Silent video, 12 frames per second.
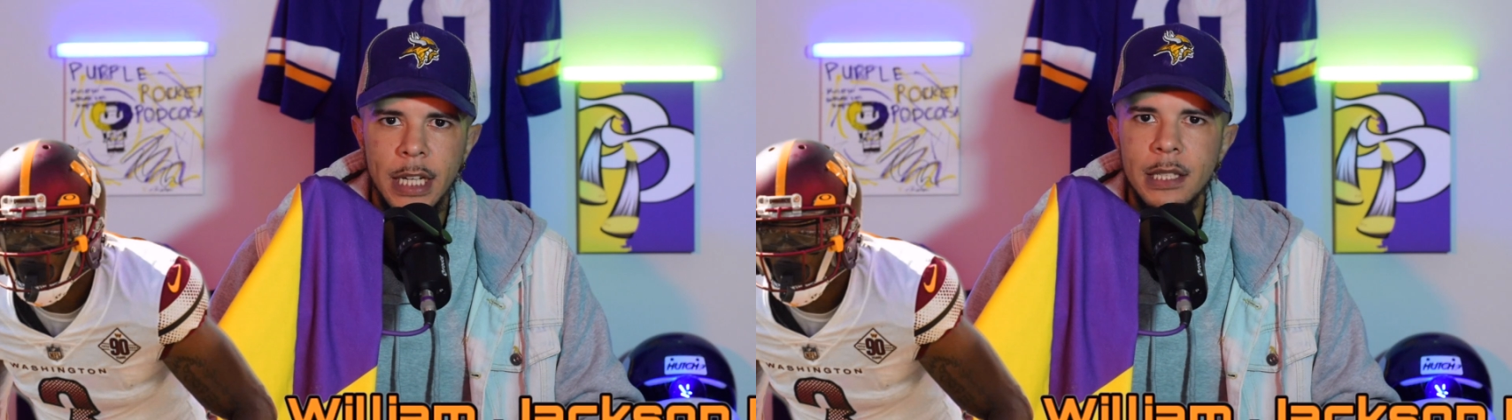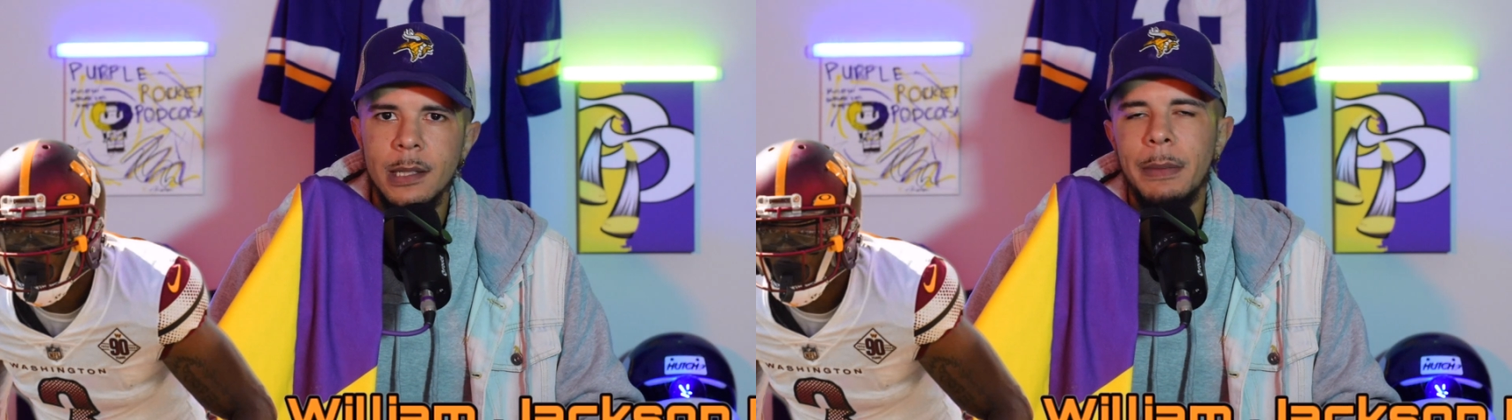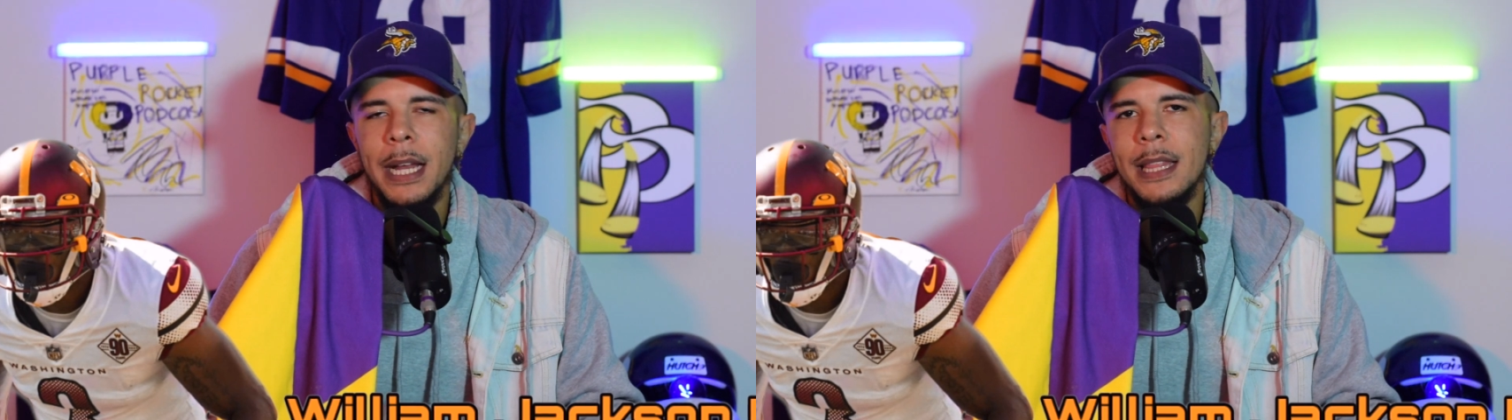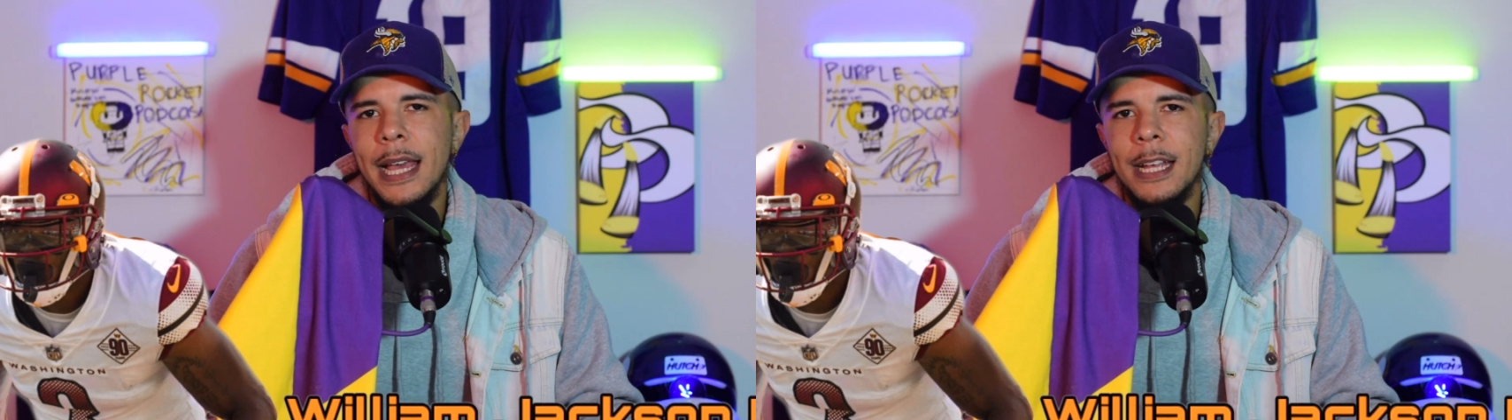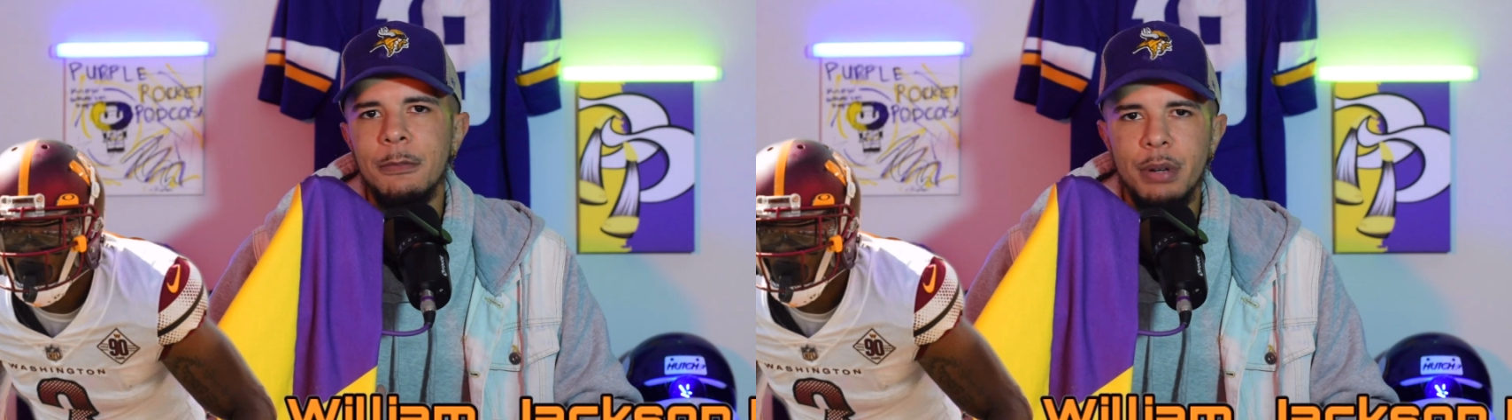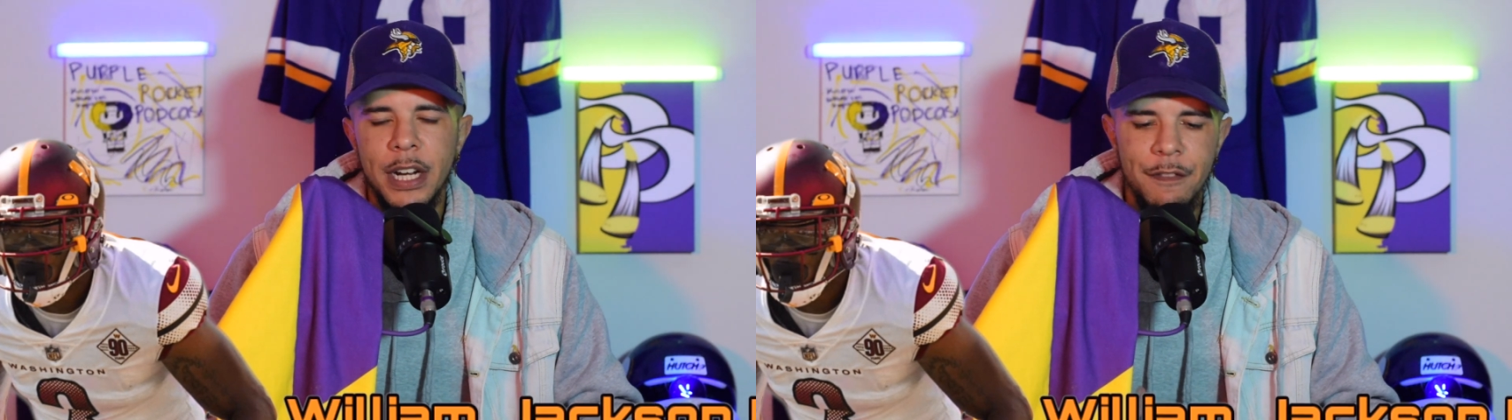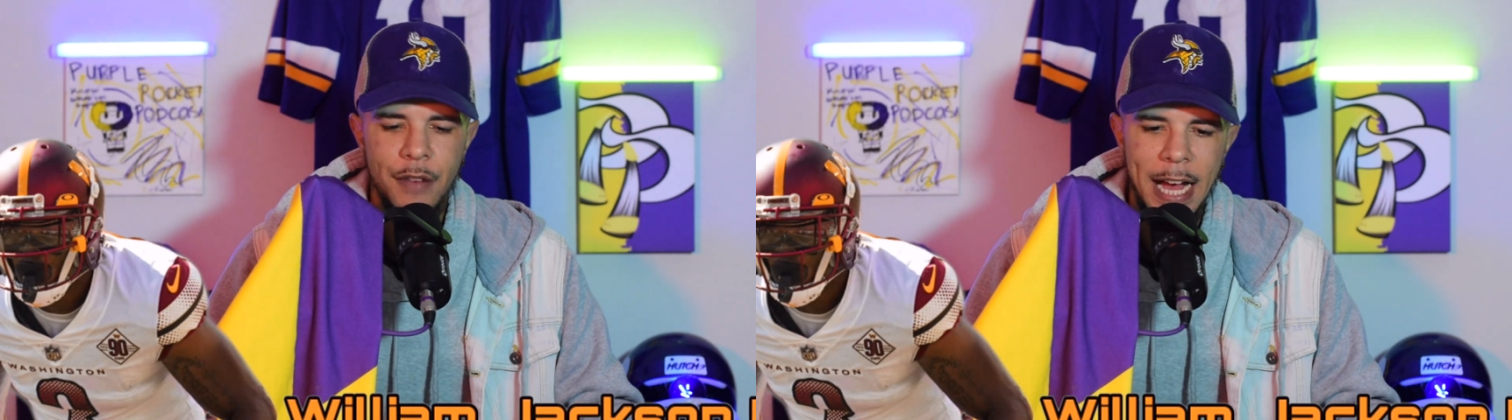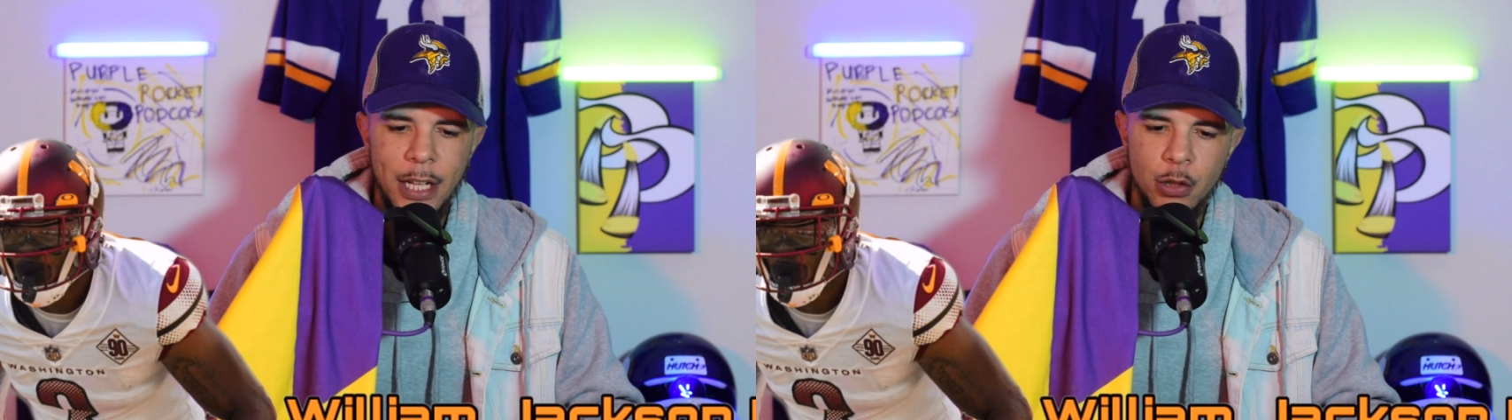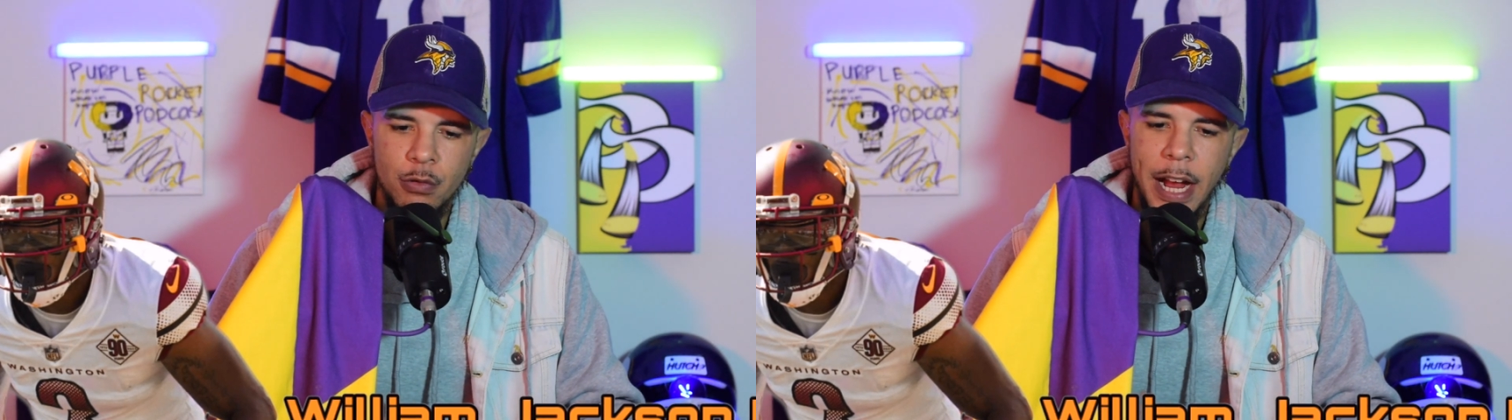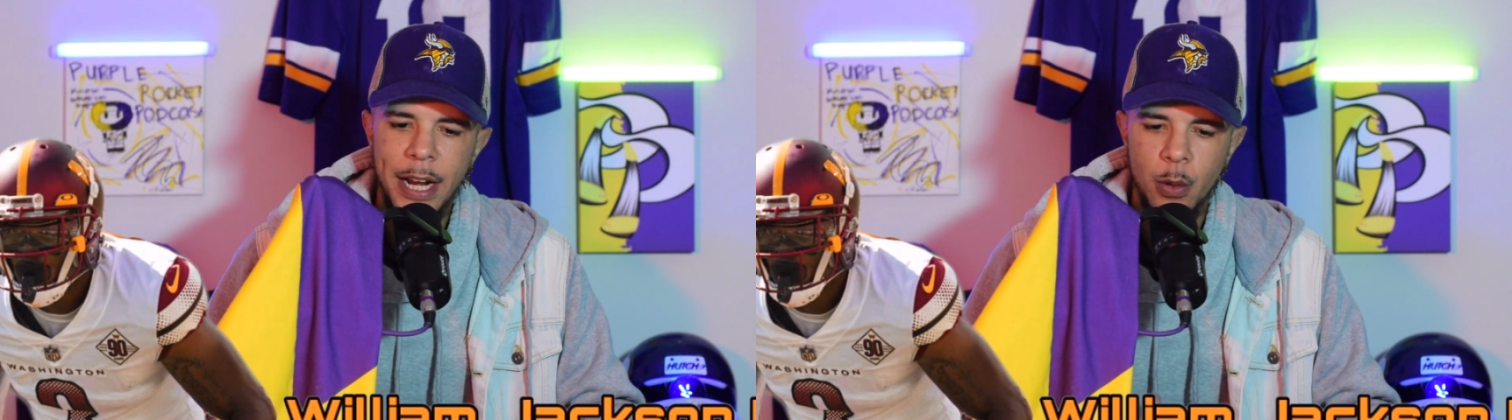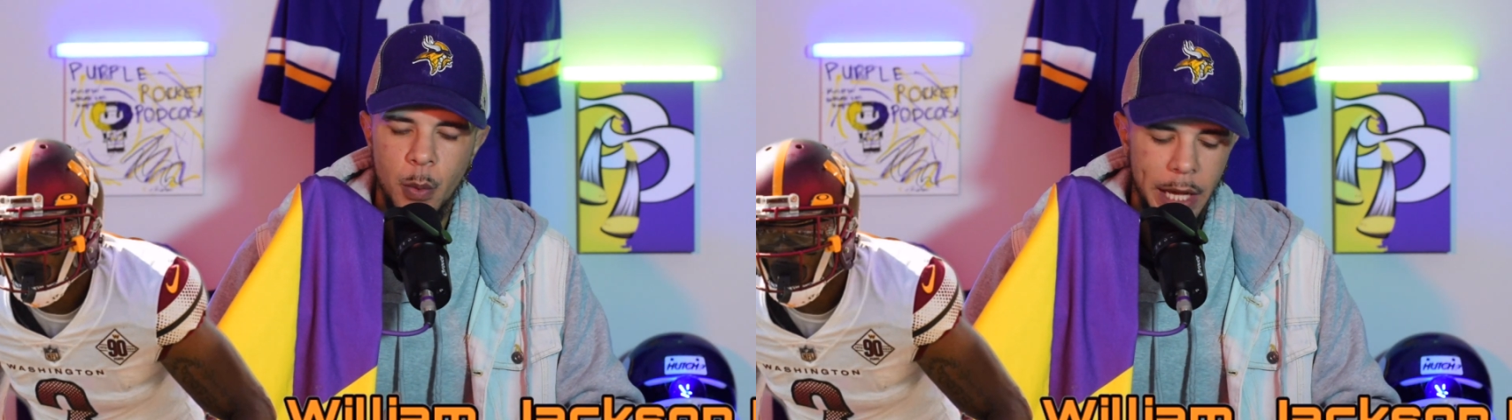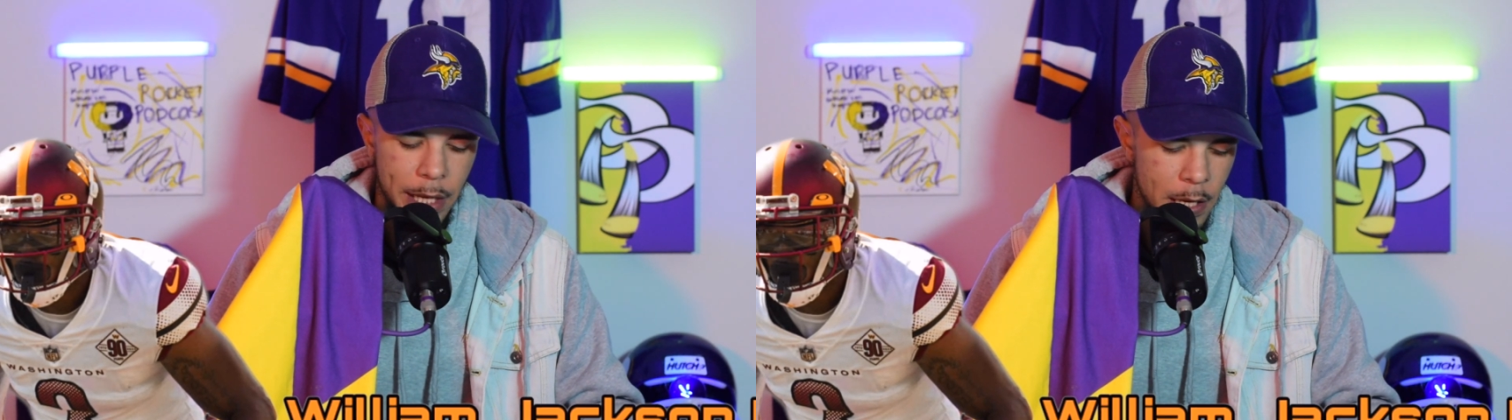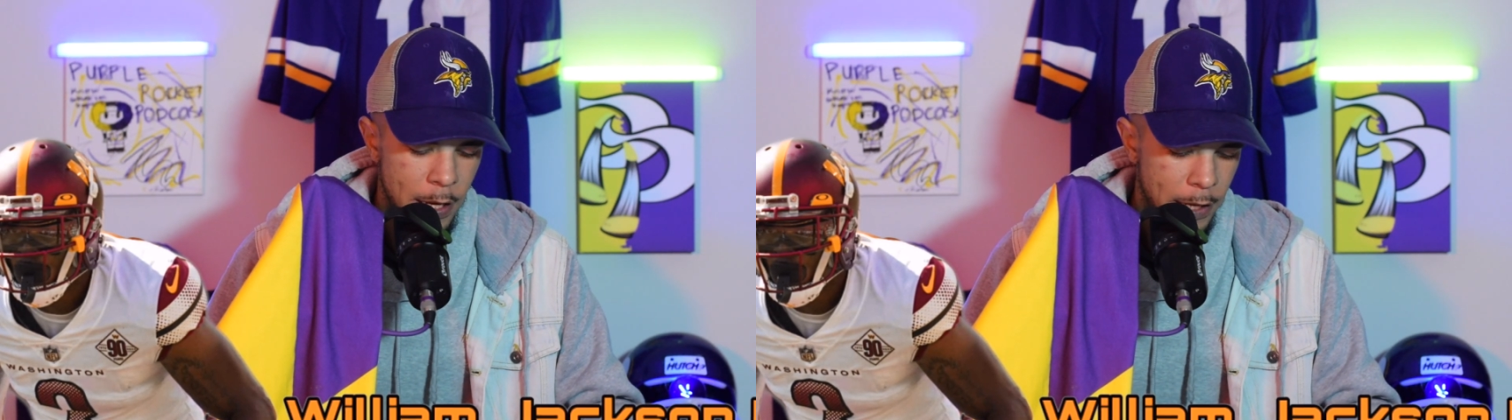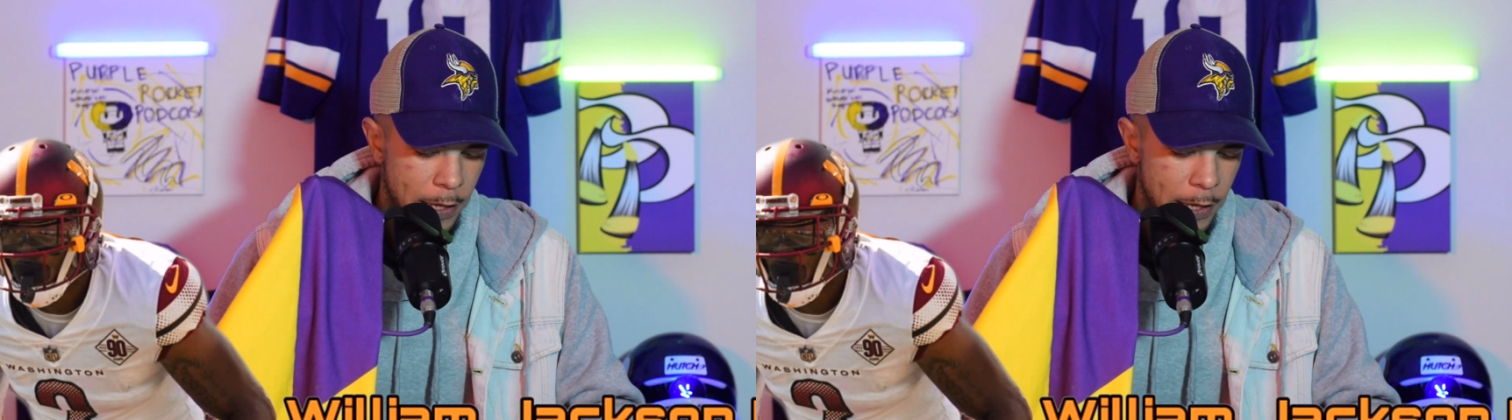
Somebody that can bring value right away.